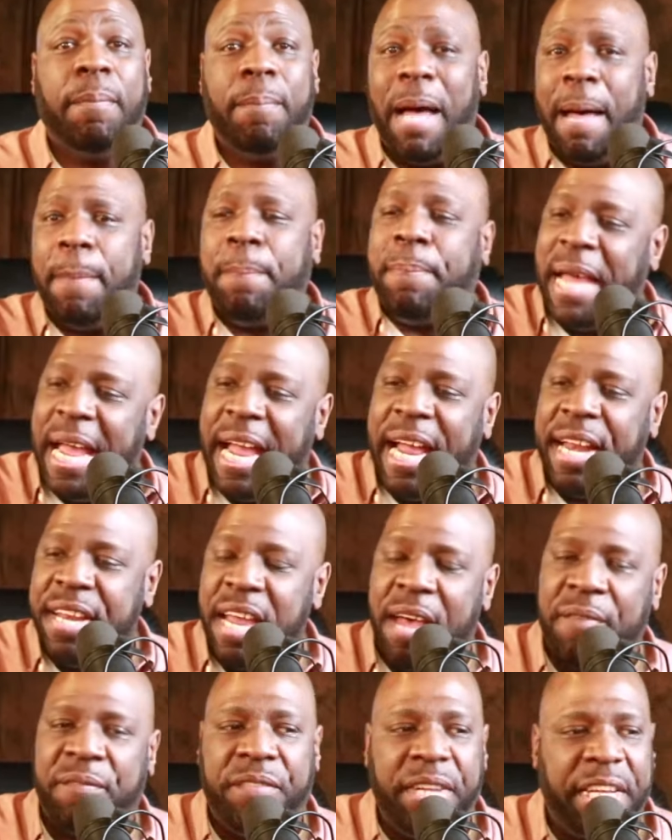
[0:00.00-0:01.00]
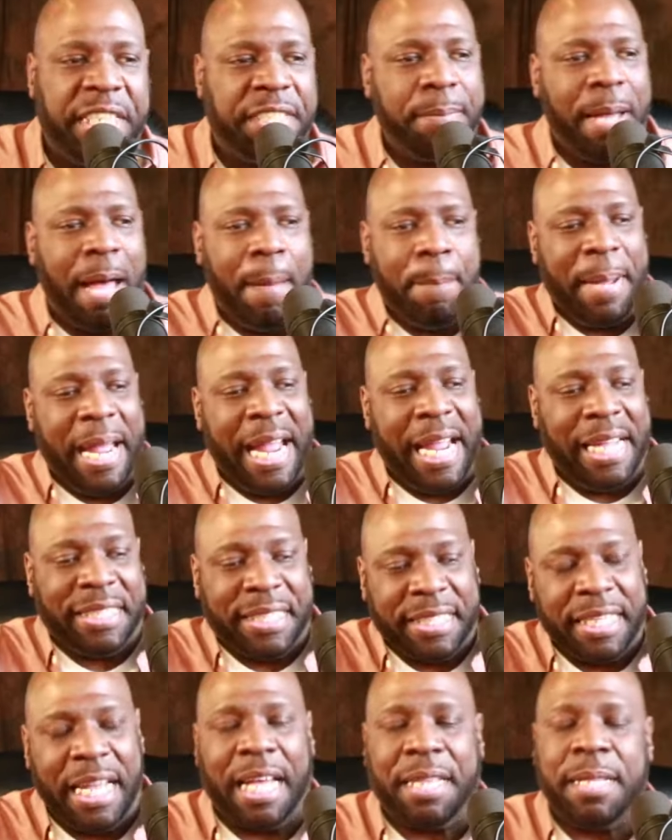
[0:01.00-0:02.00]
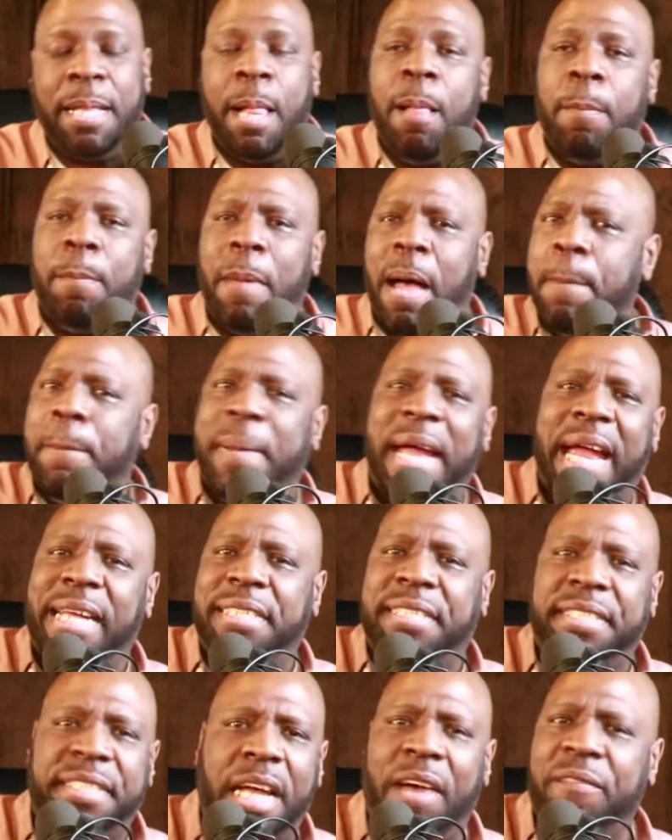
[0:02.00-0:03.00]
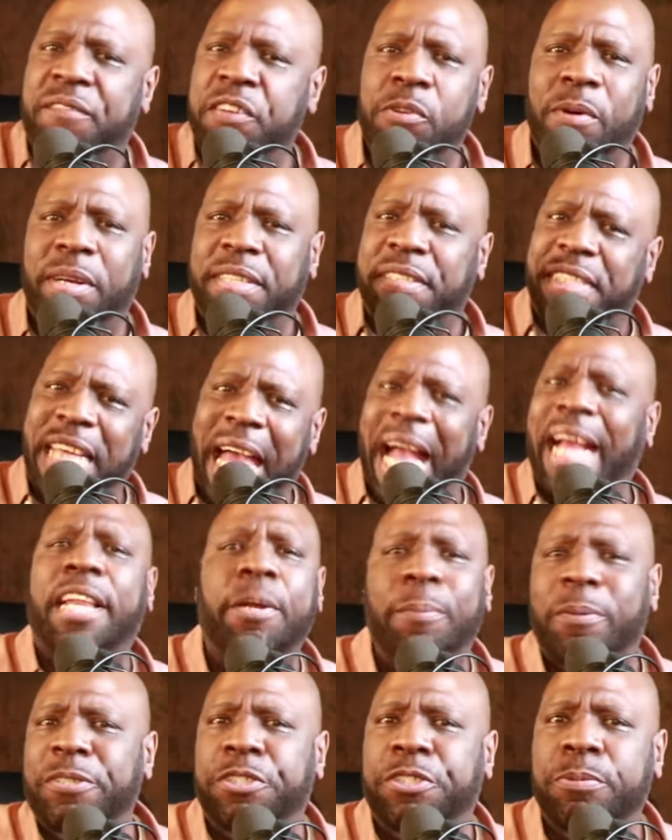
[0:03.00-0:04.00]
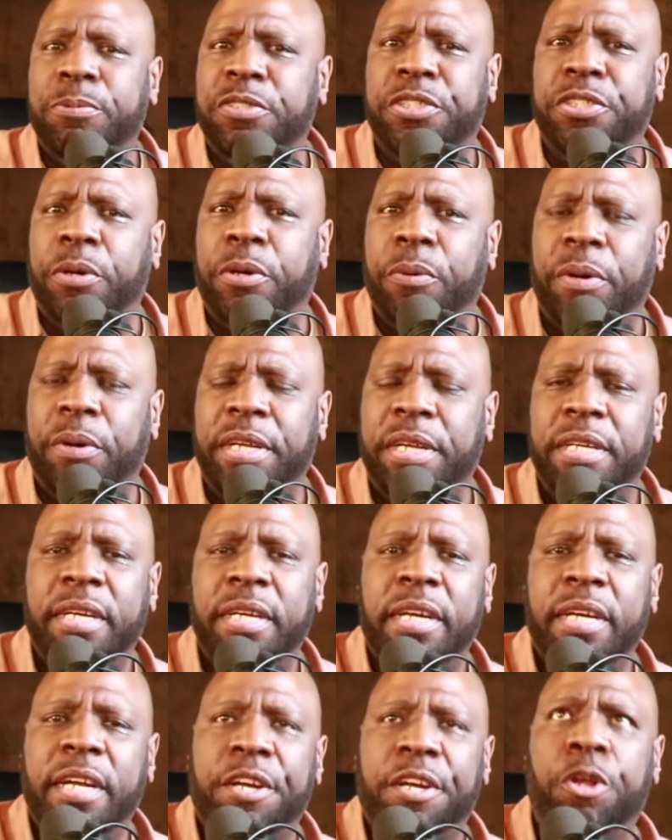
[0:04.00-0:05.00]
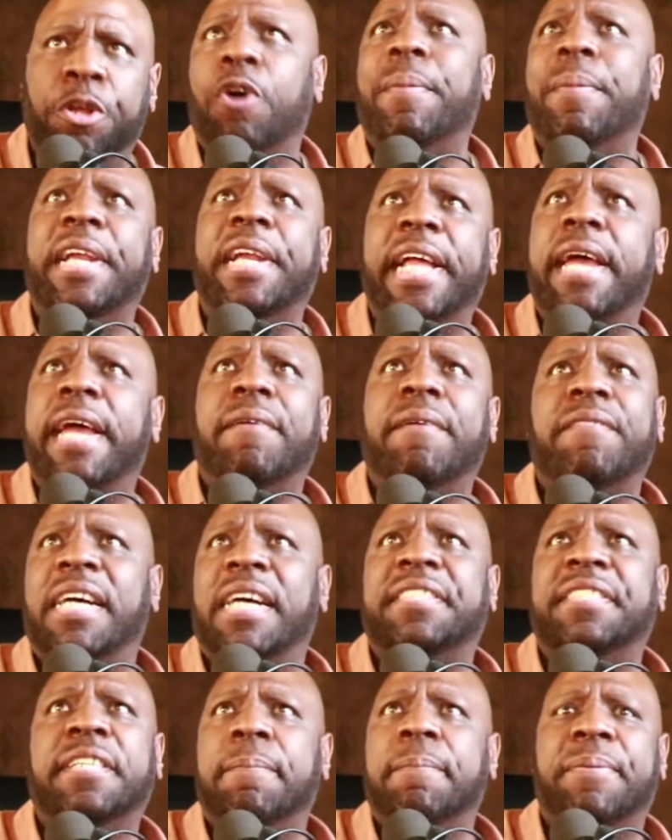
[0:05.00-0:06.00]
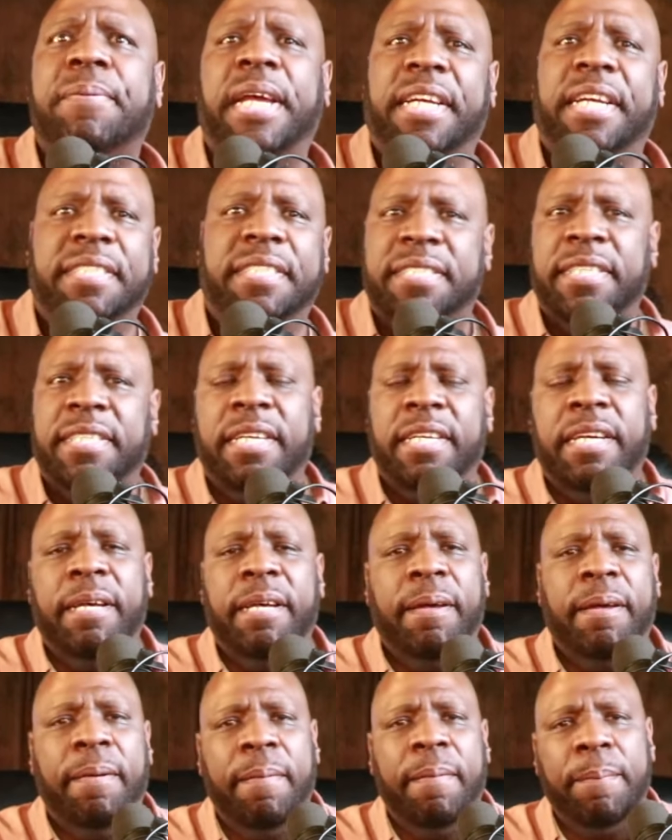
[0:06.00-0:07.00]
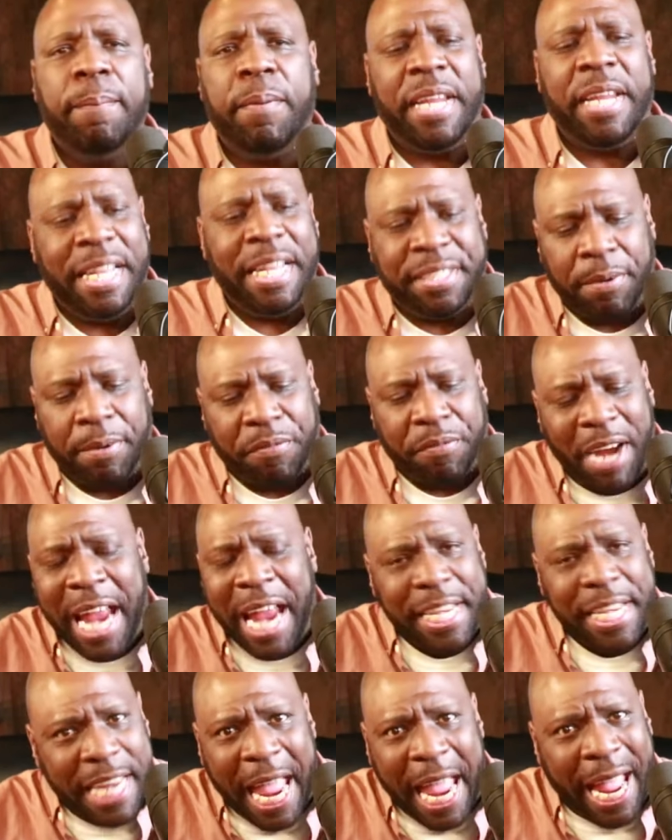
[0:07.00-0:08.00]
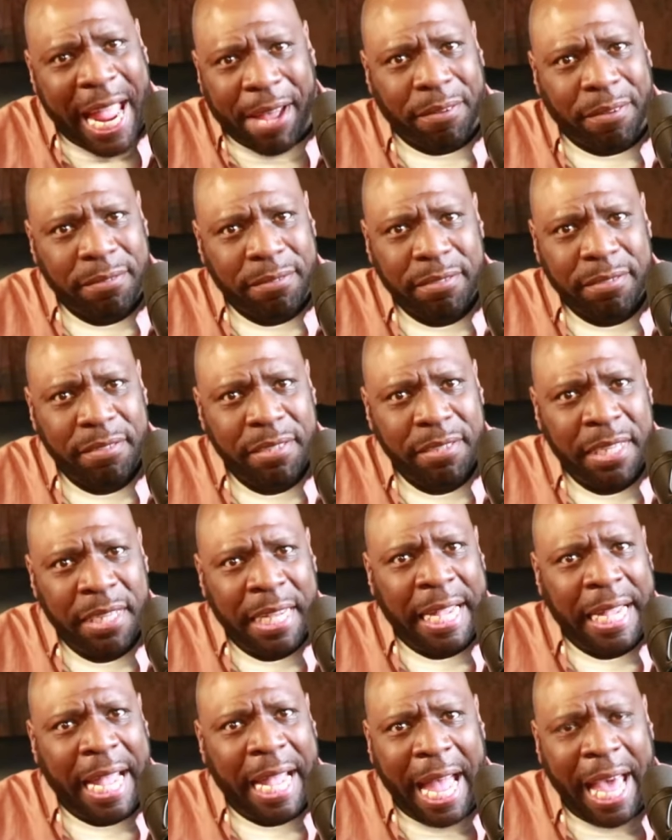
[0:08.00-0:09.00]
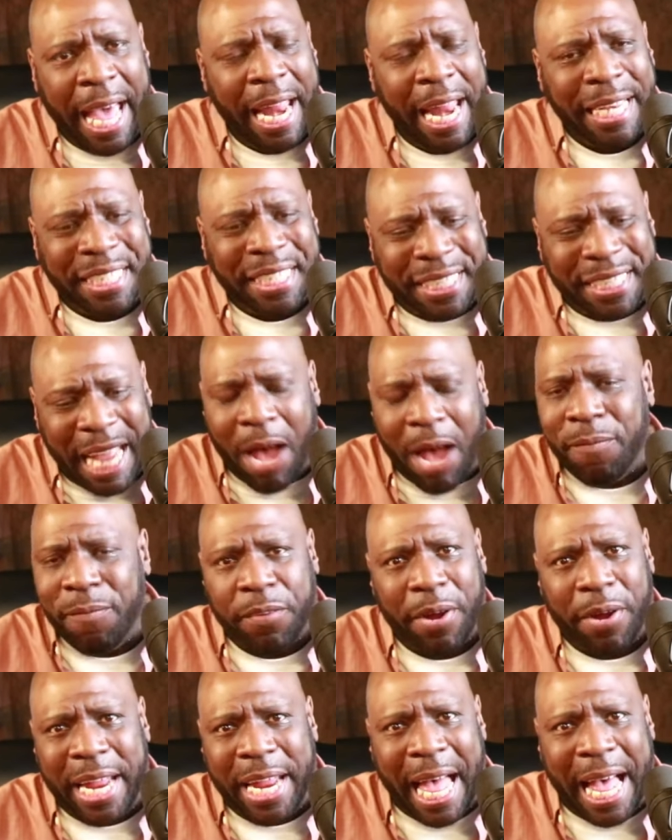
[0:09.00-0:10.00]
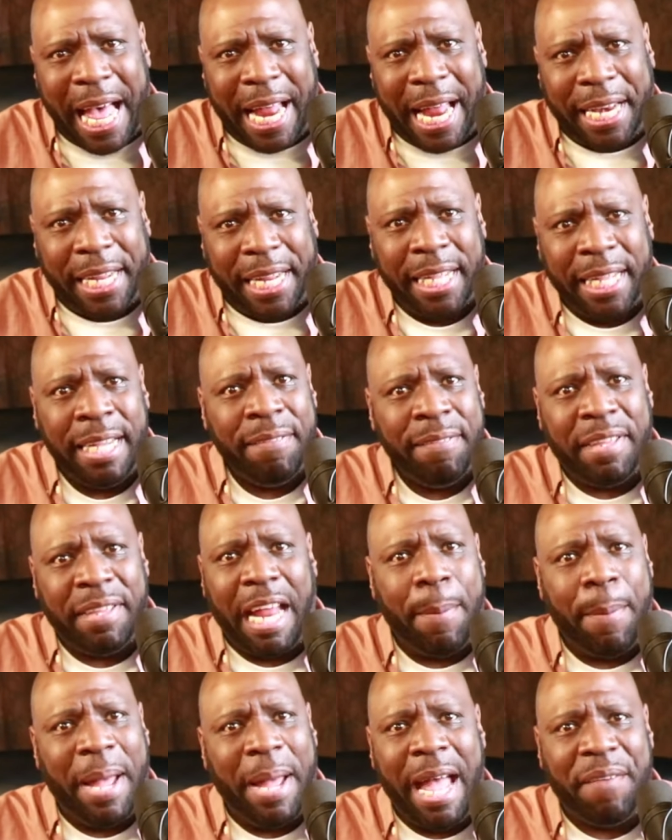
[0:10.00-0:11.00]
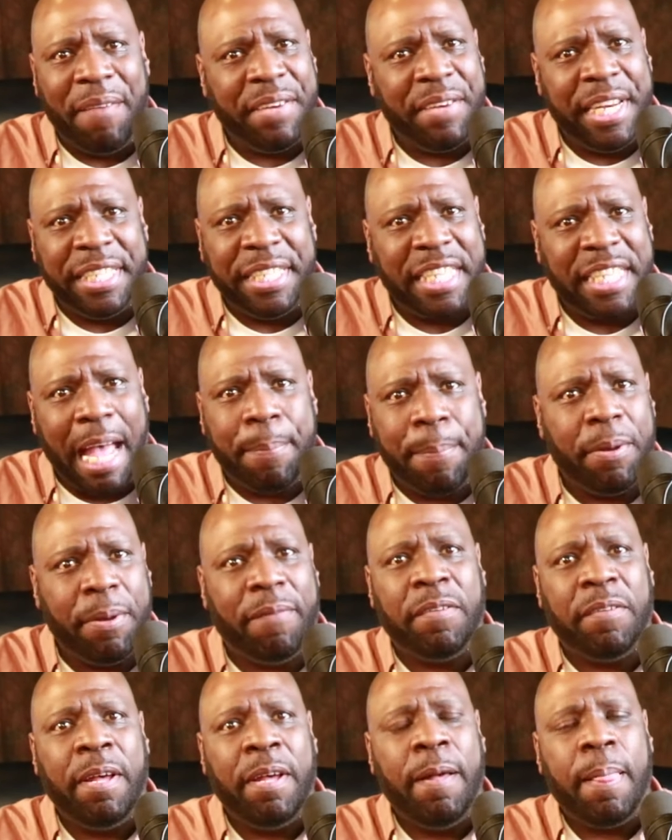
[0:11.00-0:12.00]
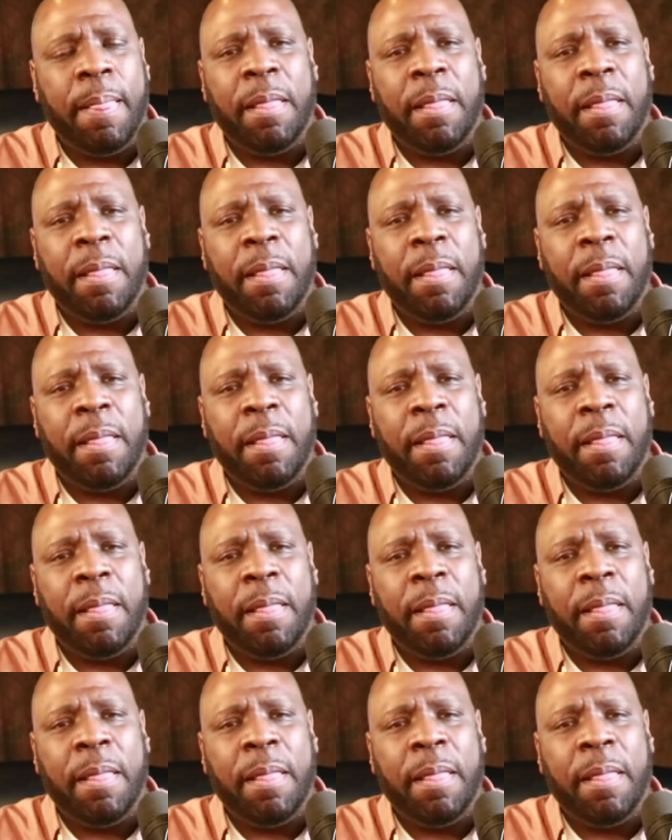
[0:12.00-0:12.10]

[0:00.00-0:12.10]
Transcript: My bad Netflix, my bad Seth, my bad Steph. You knew exactly what you was doing. Norma Lear, rest in peace. But as of right now, I doubt very highly that I'm gonna have any type of